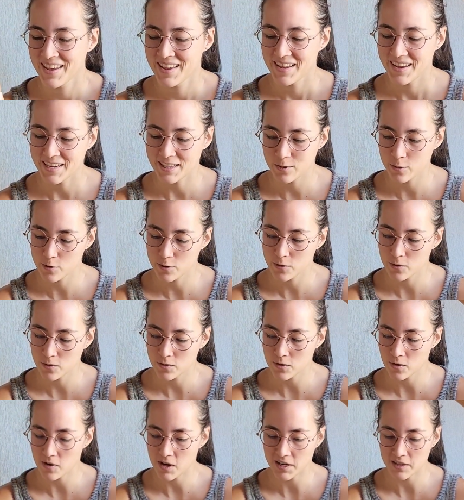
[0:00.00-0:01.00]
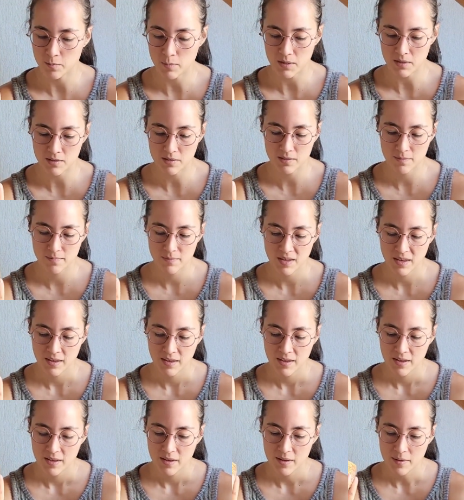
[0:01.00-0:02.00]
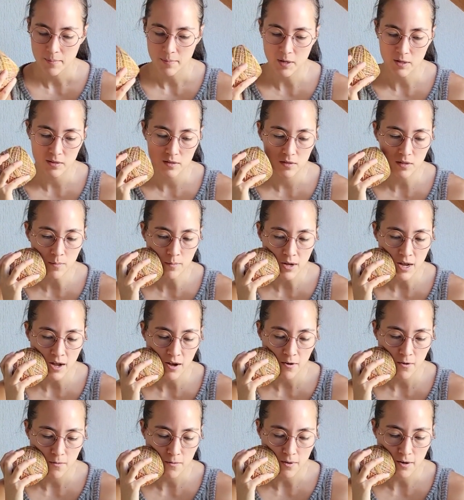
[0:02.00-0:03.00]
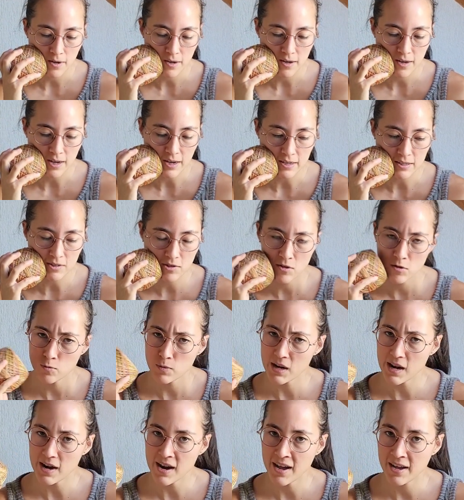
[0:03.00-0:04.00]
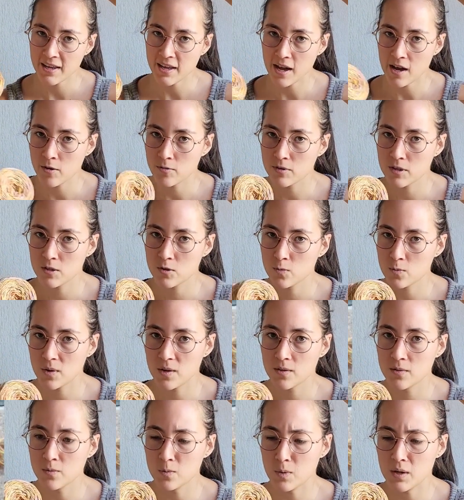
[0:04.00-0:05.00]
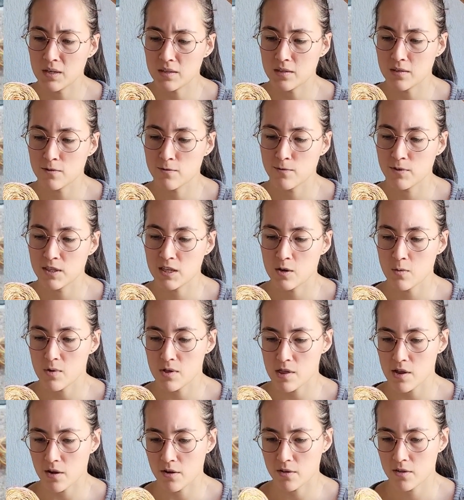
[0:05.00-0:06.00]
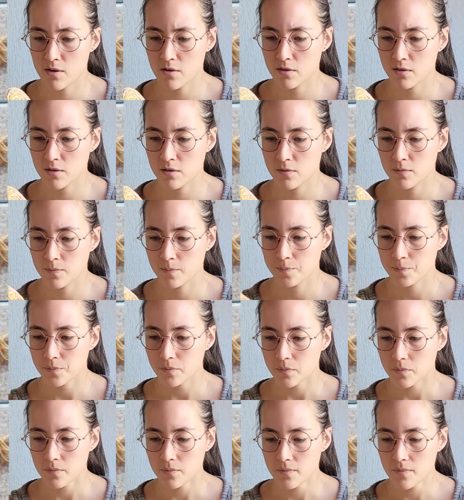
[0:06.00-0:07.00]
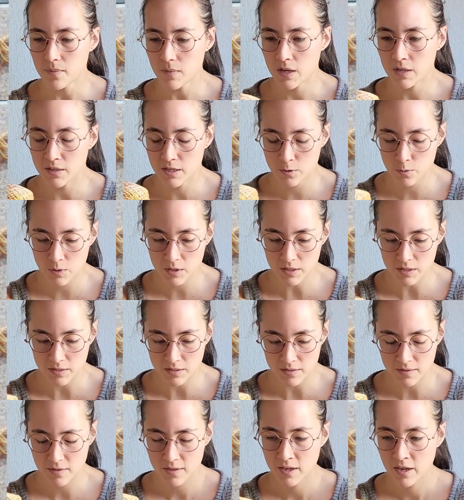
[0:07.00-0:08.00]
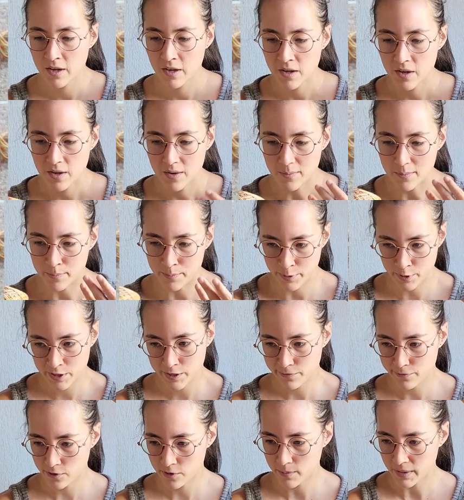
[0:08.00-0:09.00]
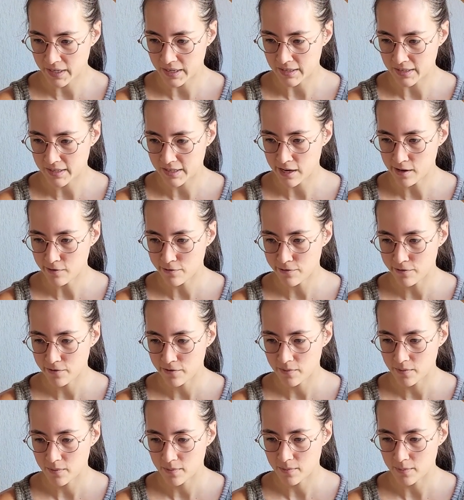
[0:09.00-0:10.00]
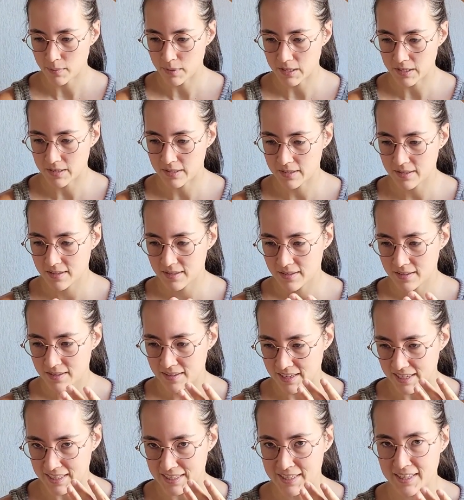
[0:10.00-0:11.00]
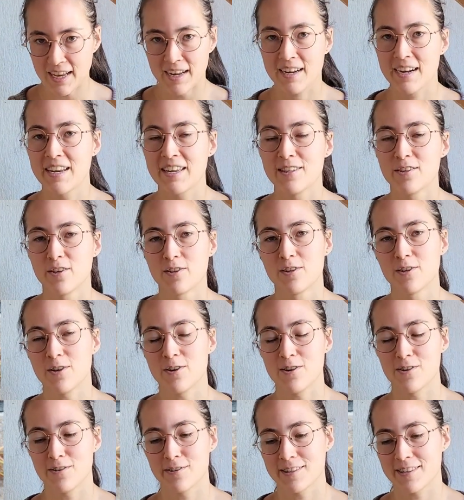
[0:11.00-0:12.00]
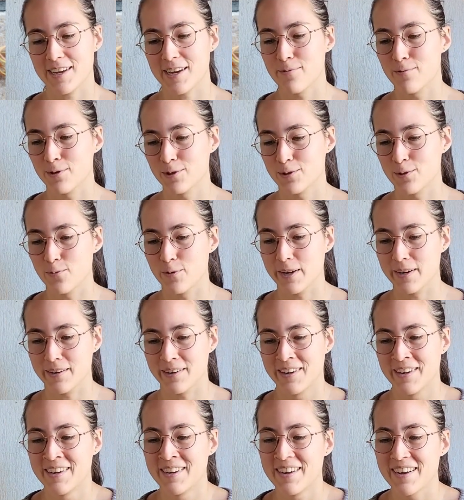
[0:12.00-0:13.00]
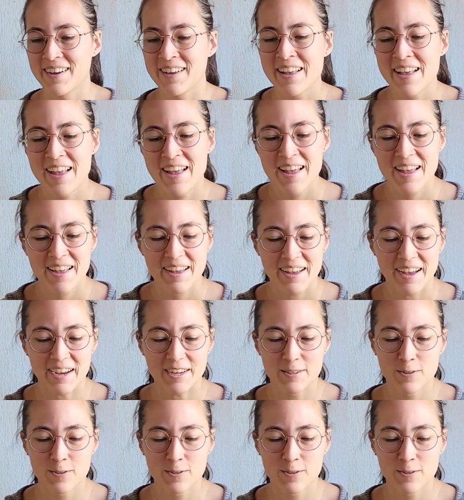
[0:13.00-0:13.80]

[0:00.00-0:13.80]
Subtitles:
It's also a Sock Light base. But somehow I didn't really like how this one was fitting with the others. And this one is beautiful by itself, but it's exactly not the colors I want to wear. I